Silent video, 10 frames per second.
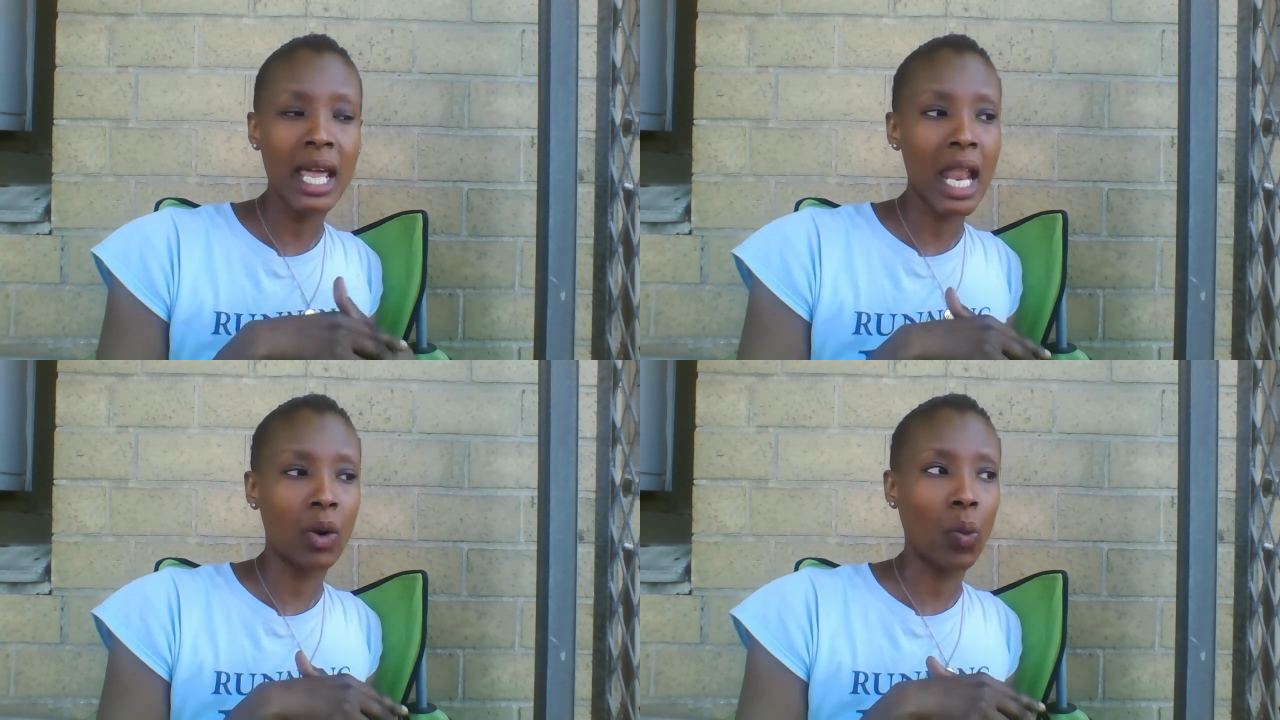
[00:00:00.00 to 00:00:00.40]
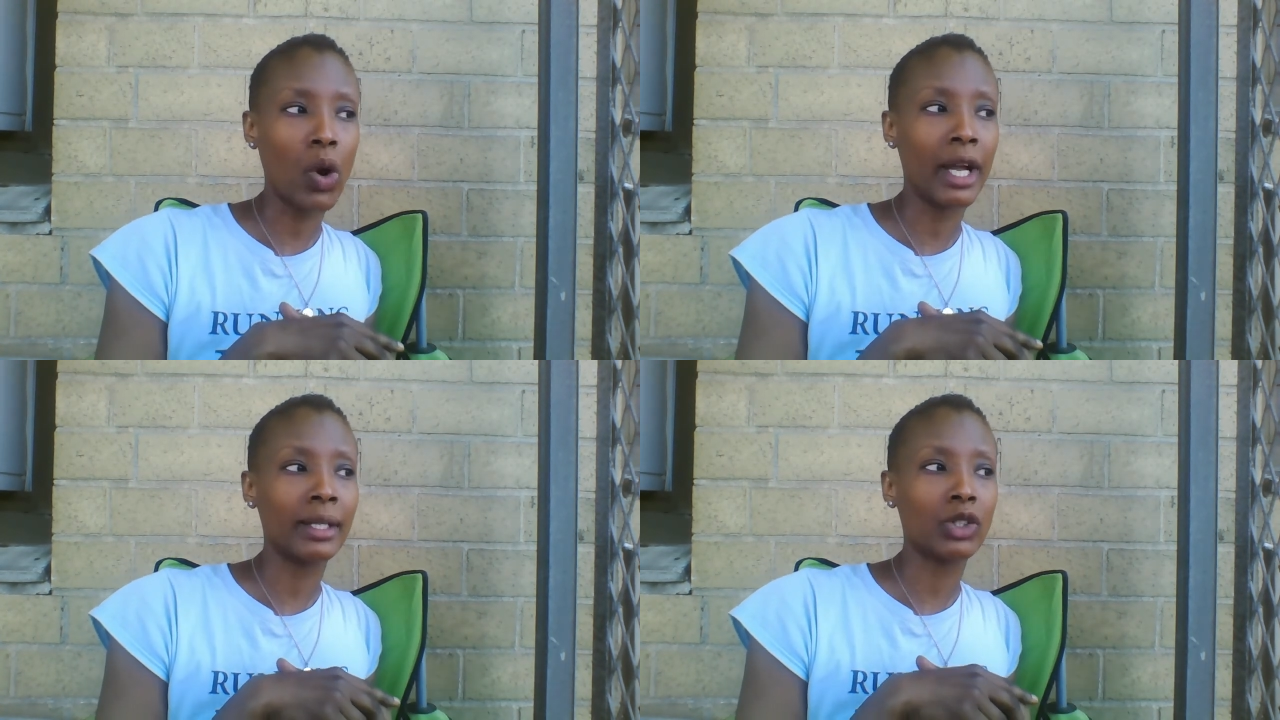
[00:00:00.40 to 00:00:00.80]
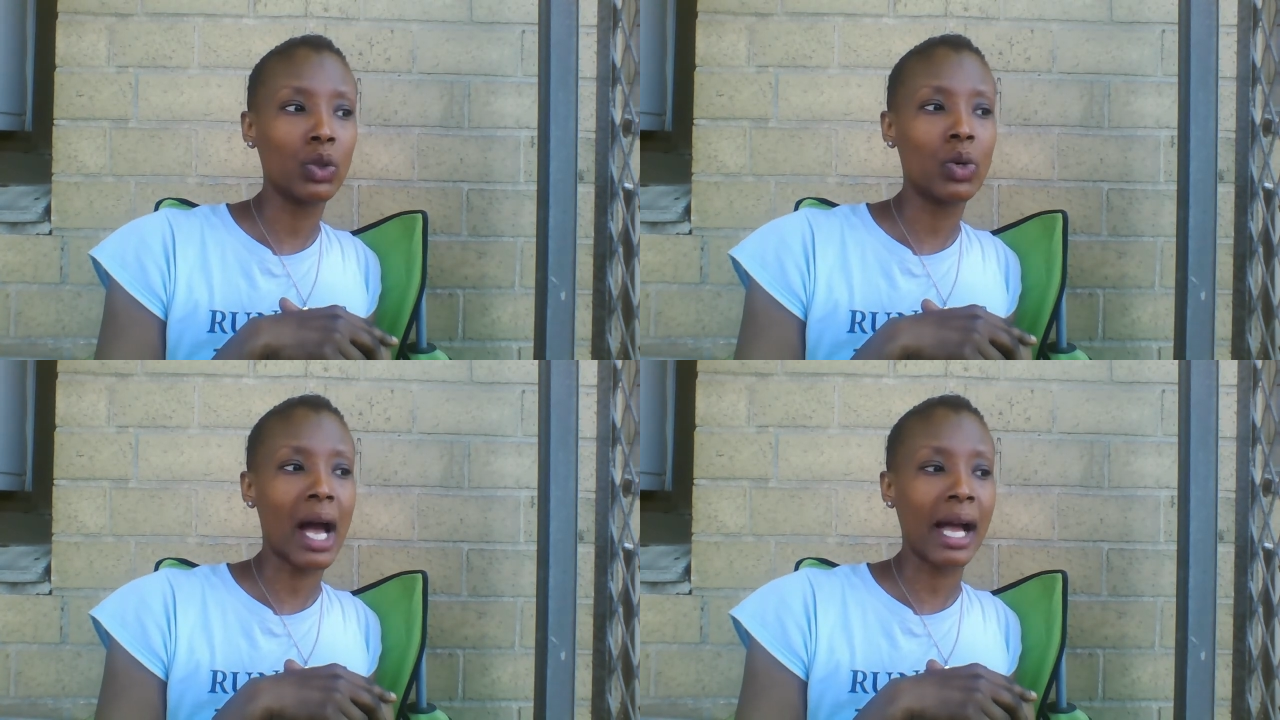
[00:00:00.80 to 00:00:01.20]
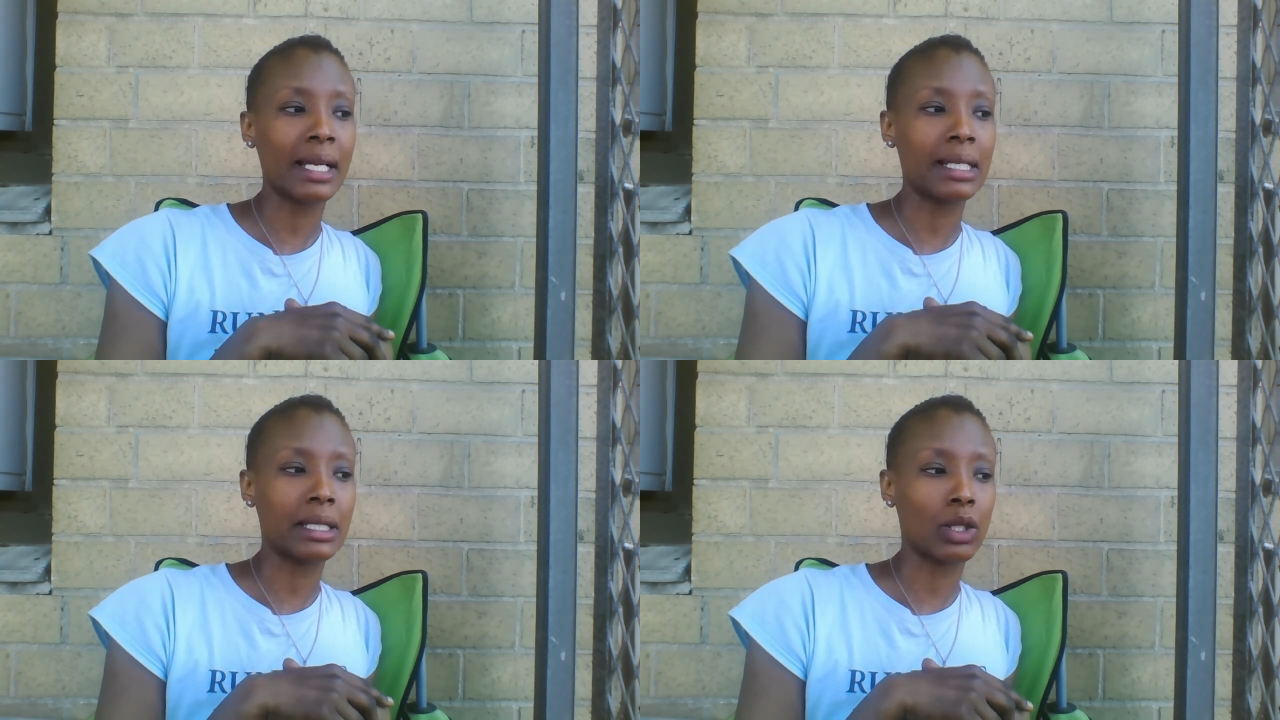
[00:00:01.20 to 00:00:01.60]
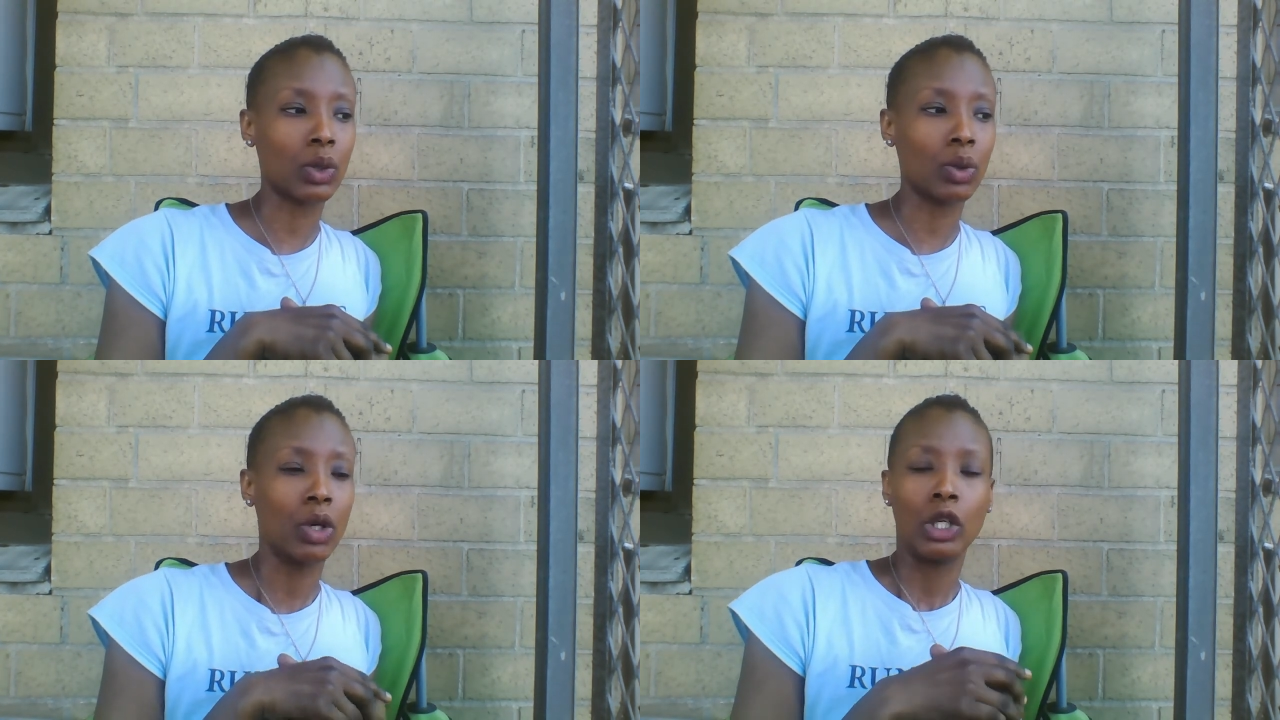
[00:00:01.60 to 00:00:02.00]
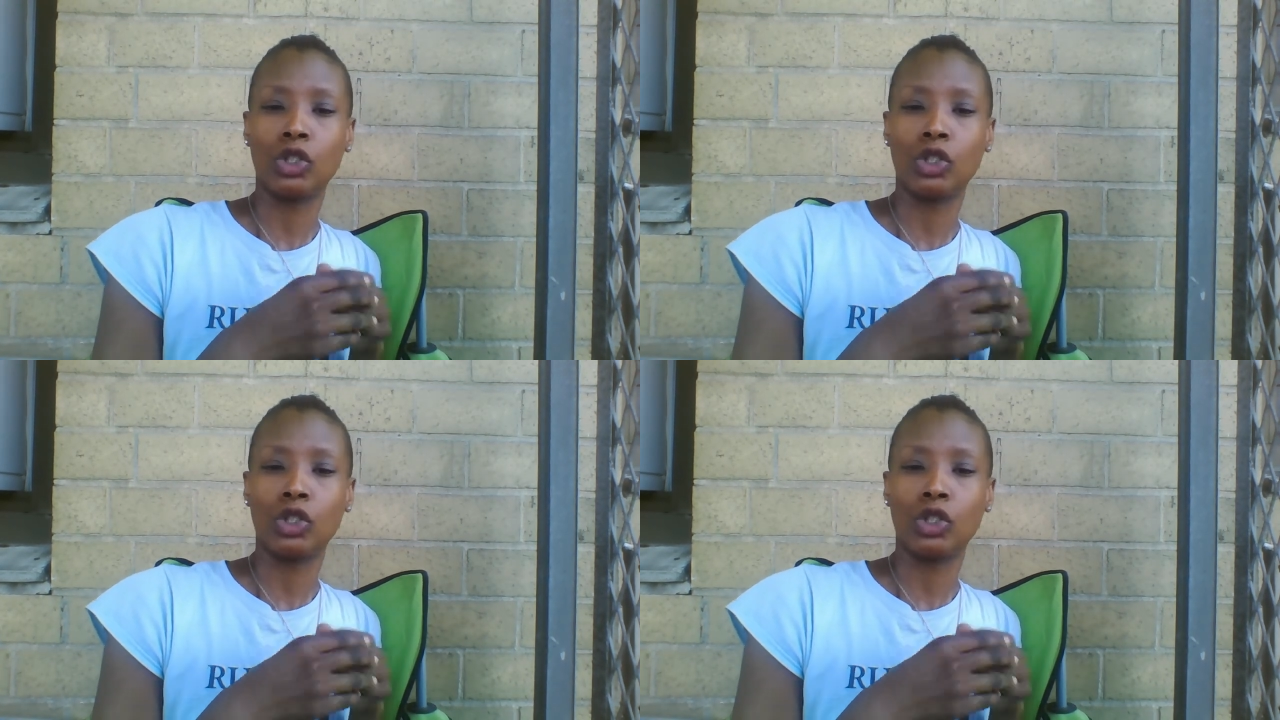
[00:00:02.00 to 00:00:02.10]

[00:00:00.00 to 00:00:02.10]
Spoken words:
And I want you guys to